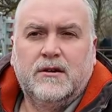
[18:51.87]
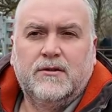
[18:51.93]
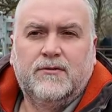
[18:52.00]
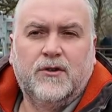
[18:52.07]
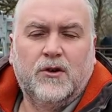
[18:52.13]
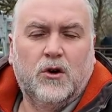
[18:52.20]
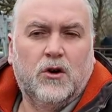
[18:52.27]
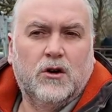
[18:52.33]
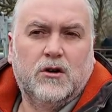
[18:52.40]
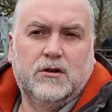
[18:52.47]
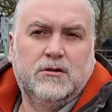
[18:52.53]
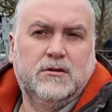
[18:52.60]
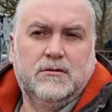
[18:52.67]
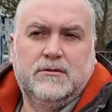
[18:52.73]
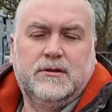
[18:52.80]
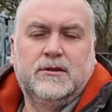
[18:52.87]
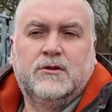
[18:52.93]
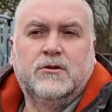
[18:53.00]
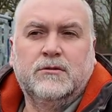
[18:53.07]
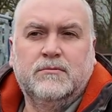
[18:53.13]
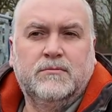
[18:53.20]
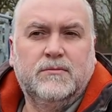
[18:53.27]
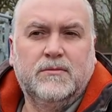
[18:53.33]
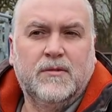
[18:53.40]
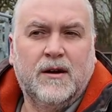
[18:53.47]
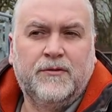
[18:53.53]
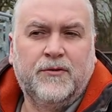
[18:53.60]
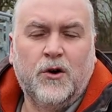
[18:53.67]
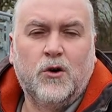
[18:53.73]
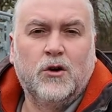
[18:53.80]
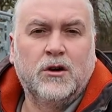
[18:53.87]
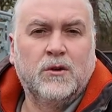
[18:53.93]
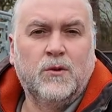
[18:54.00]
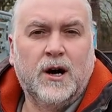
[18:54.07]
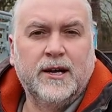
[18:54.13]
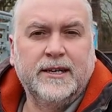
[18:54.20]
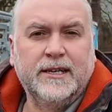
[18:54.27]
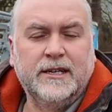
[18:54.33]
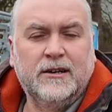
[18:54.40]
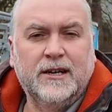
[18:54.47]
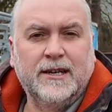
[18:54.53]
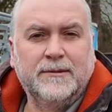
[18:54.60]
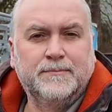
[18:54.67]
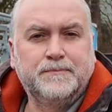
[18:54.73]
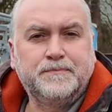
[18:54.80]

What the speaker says: 4 to 1 nearly.